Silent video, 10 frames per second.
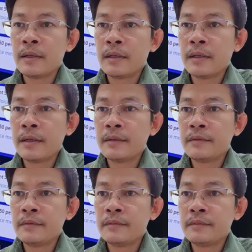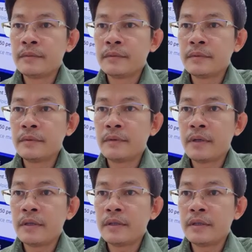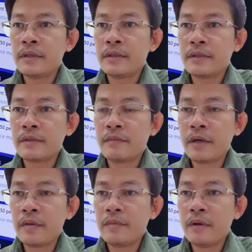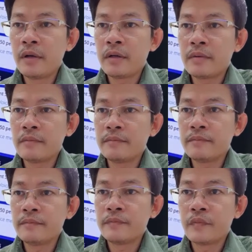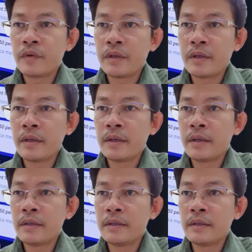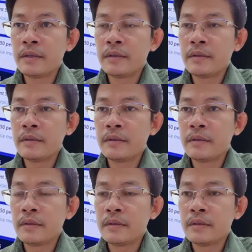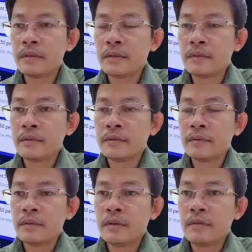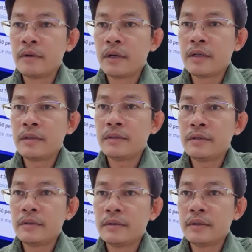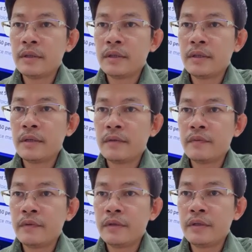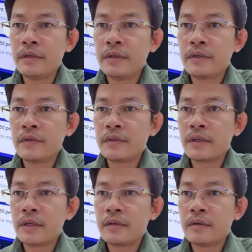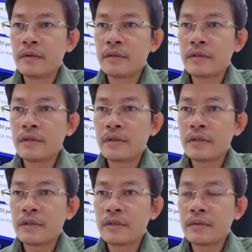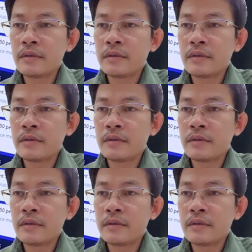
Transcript: And right here is my blog. And alright, and then we need to select on the search